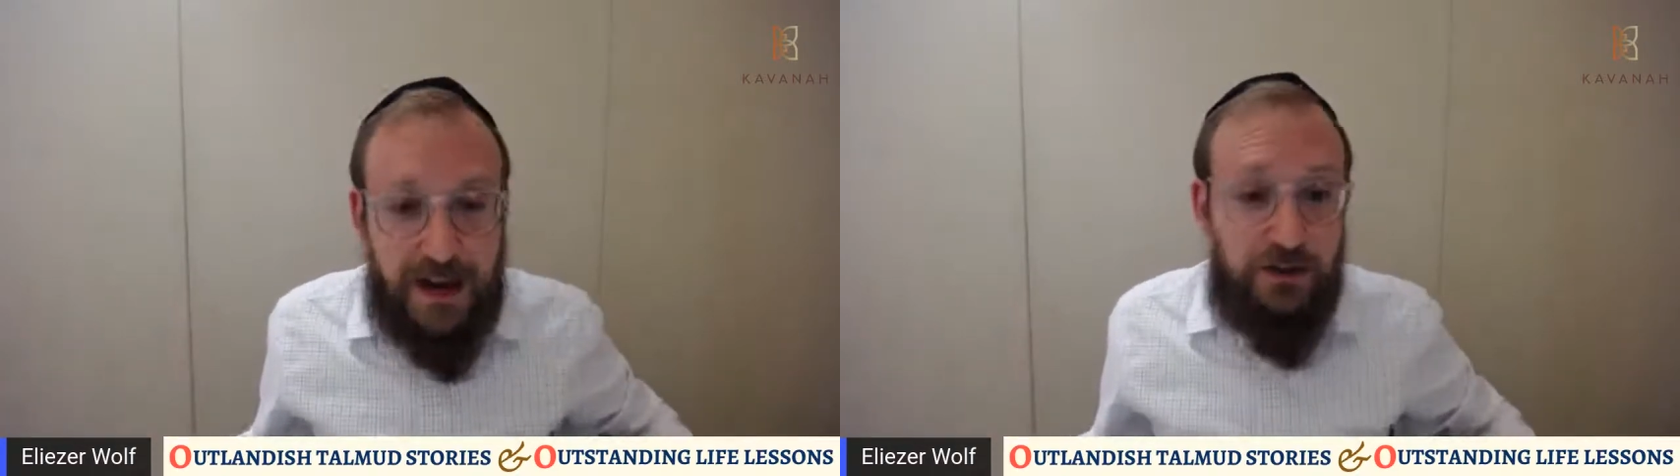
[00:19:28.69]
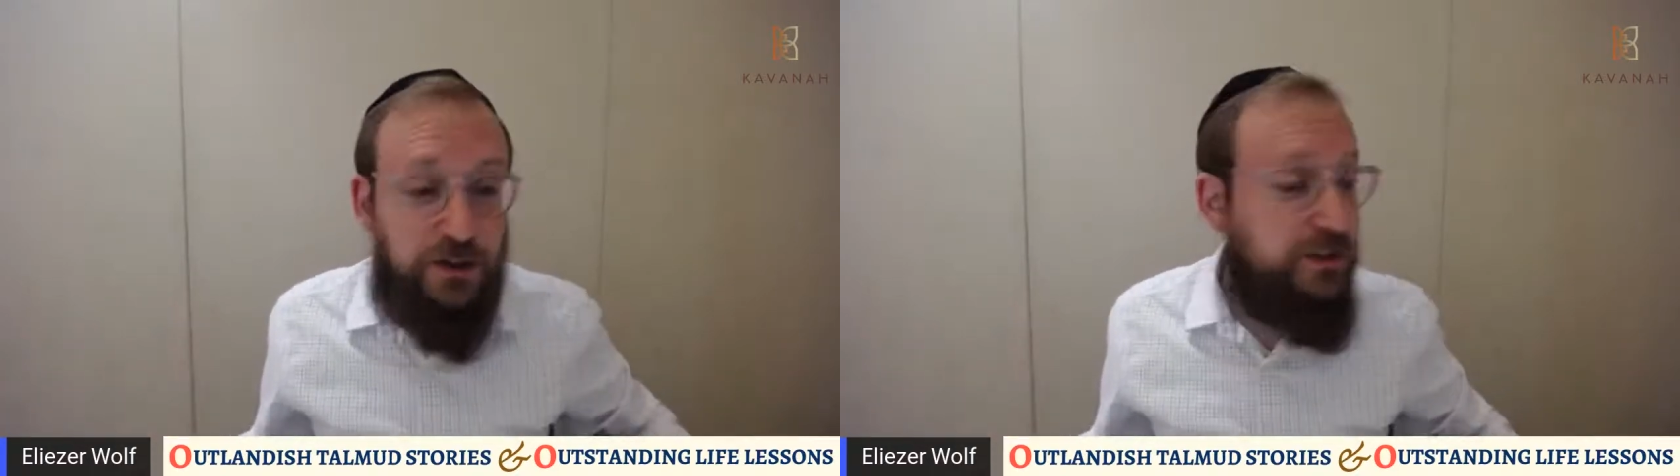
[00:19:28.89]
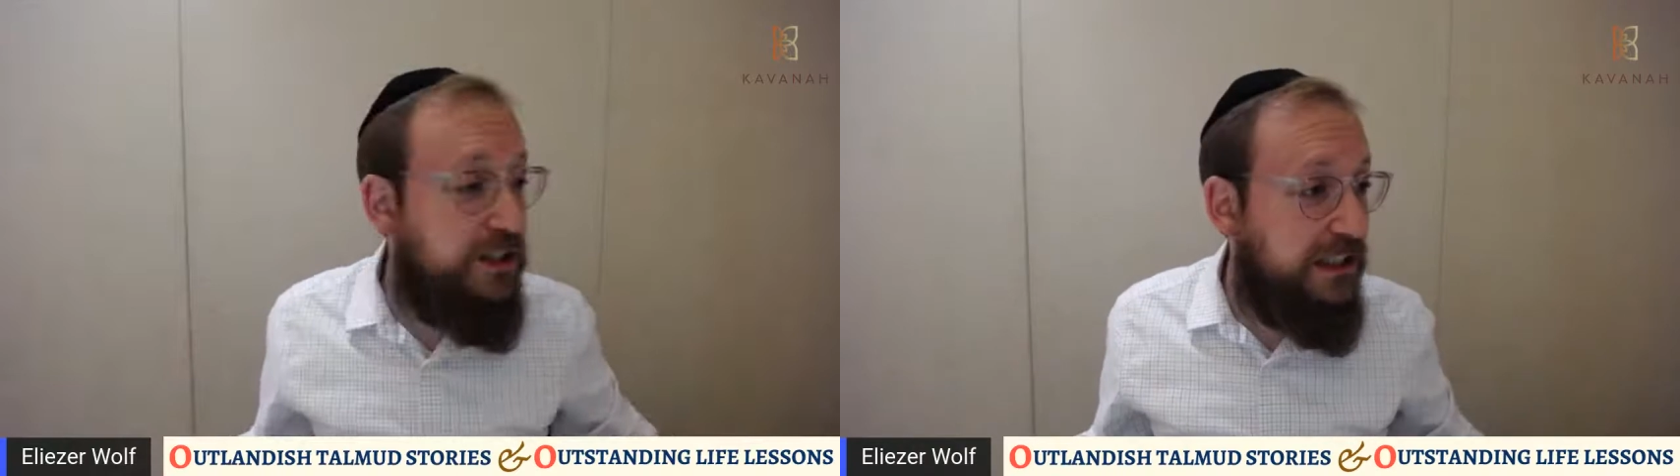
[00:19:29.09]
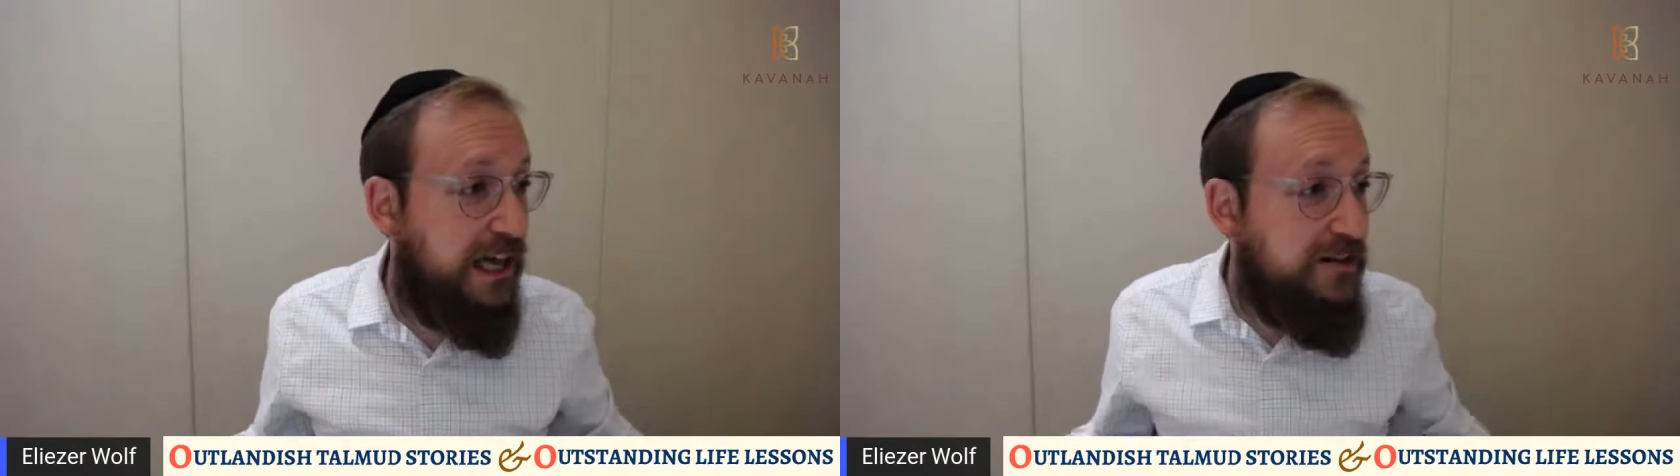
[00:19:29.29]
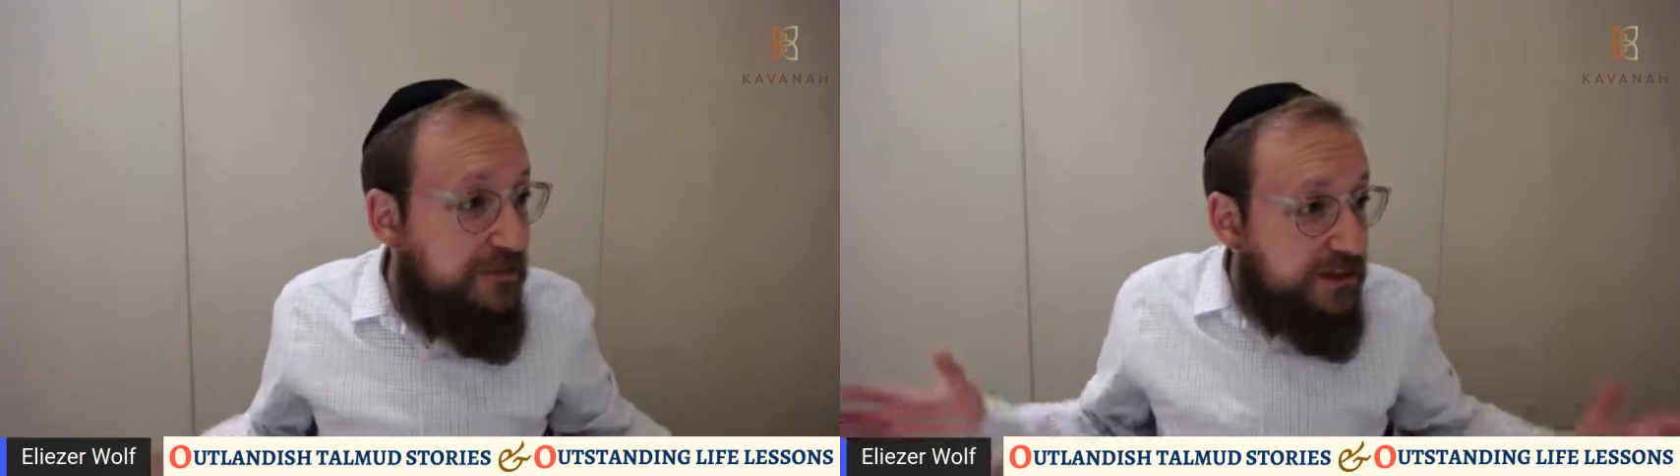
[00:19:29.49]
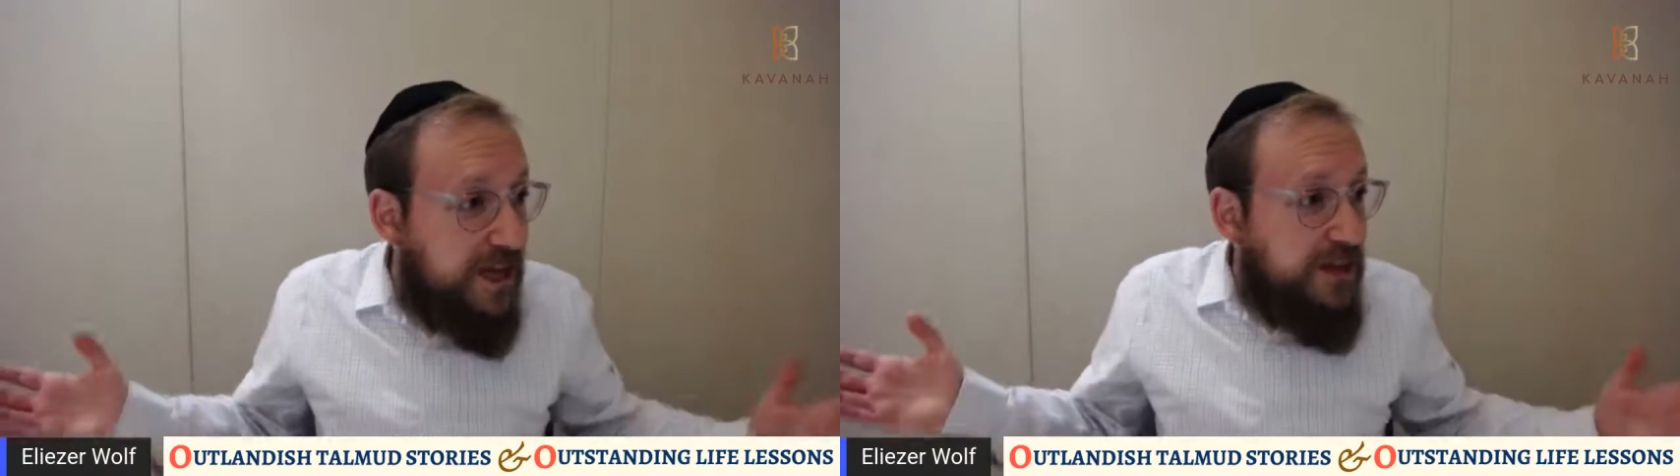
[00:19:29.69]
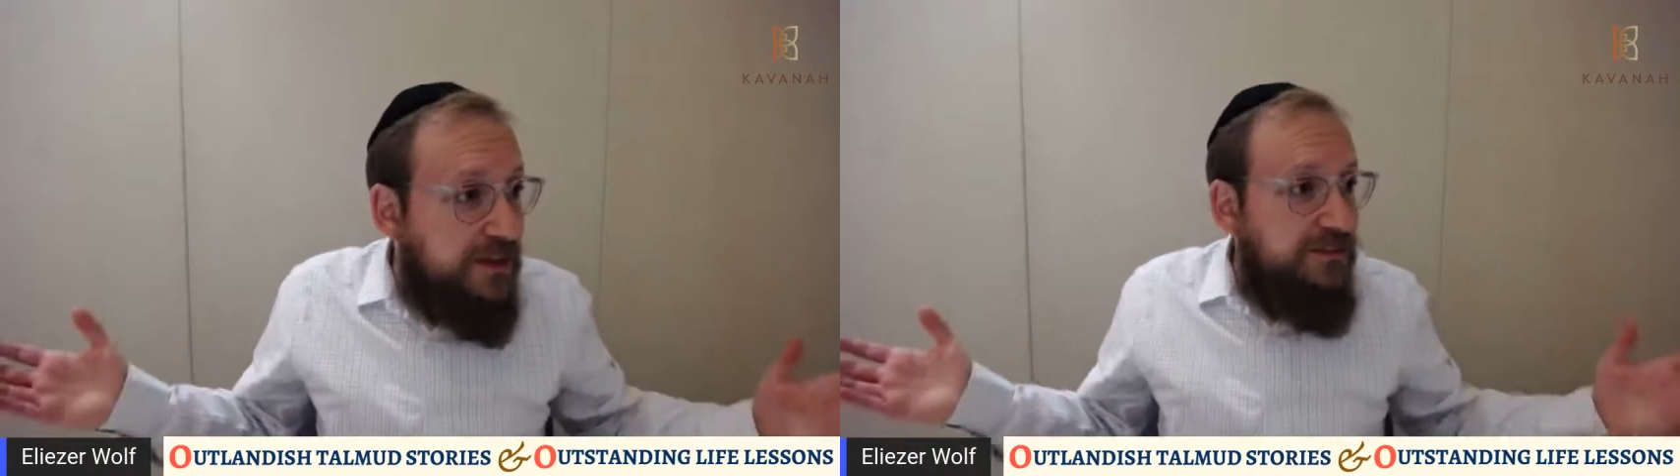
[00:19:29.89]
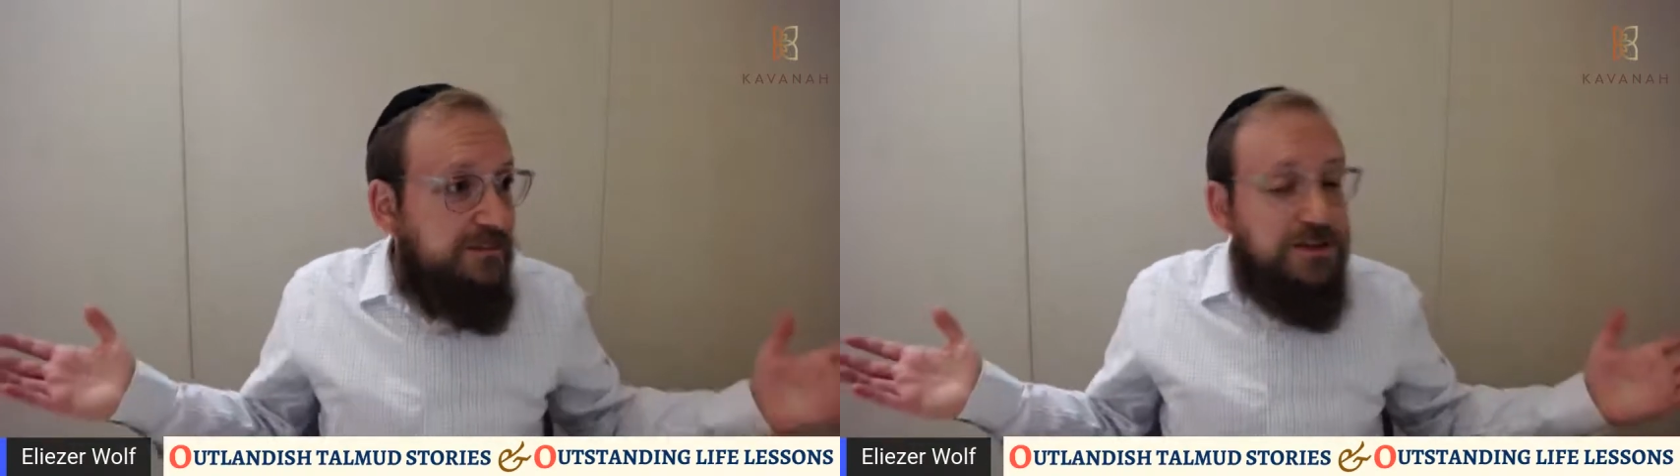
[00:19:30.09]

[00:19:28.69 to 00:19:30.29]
our Jewish life or nothing.